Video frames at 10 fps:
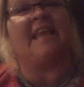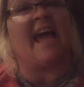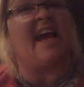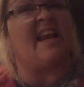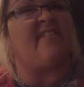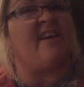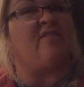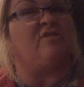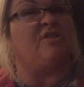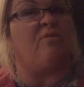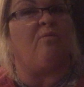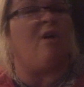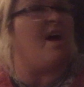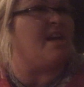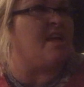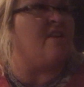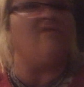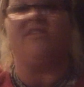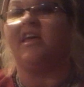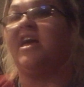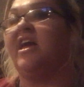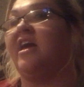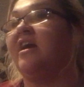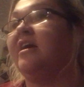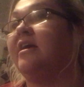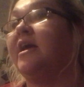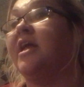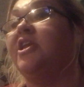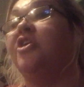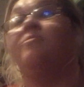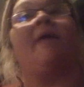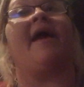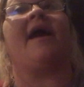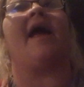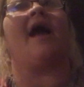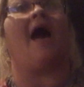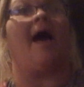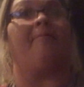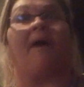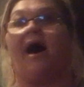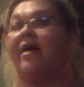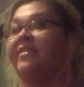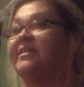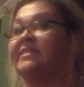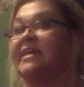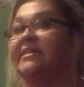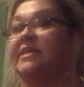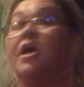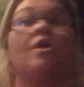negative equals a what do you think? Can you make a hypothesis,